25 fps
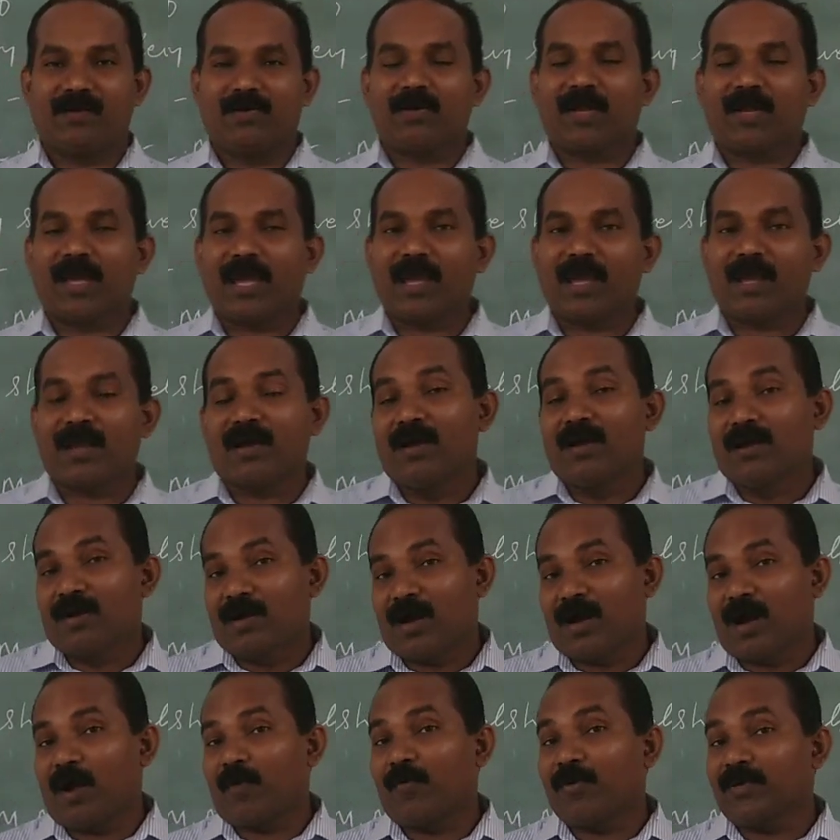Okay,
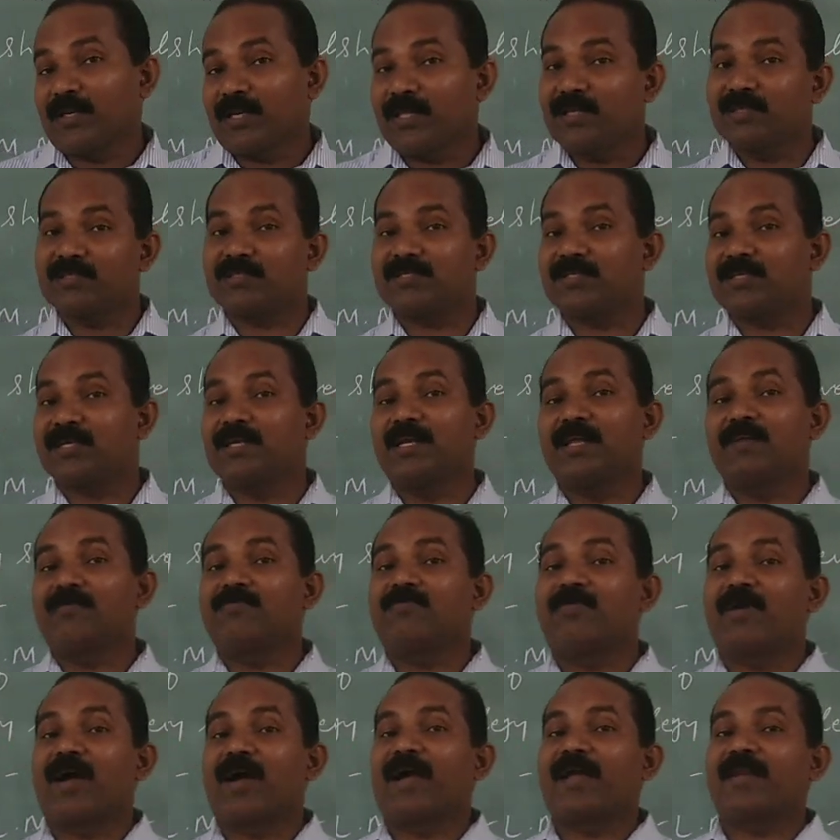how it is
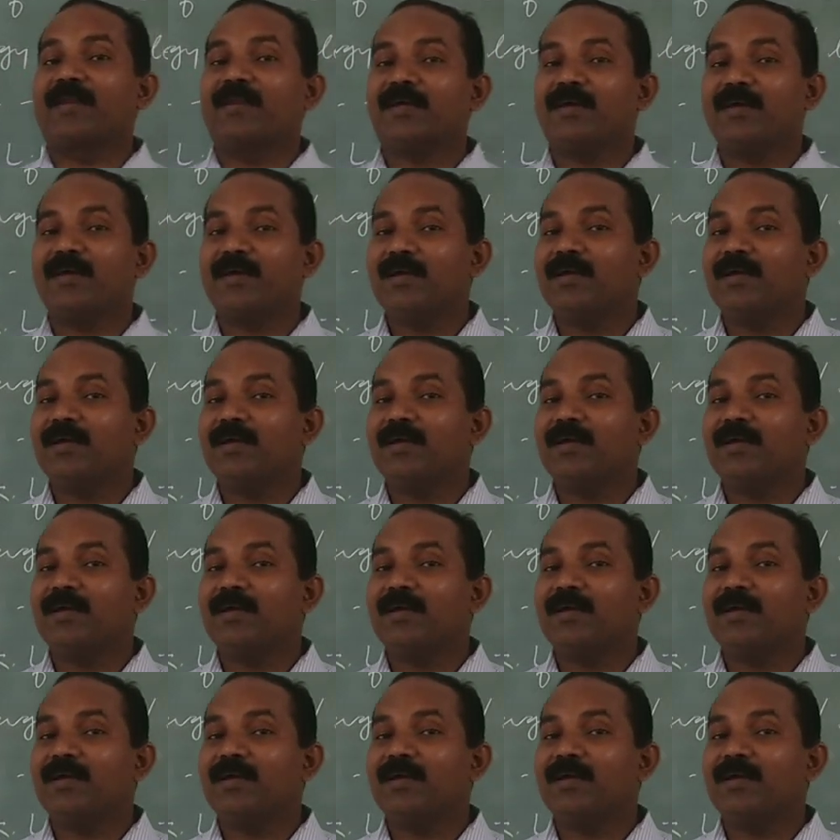defined?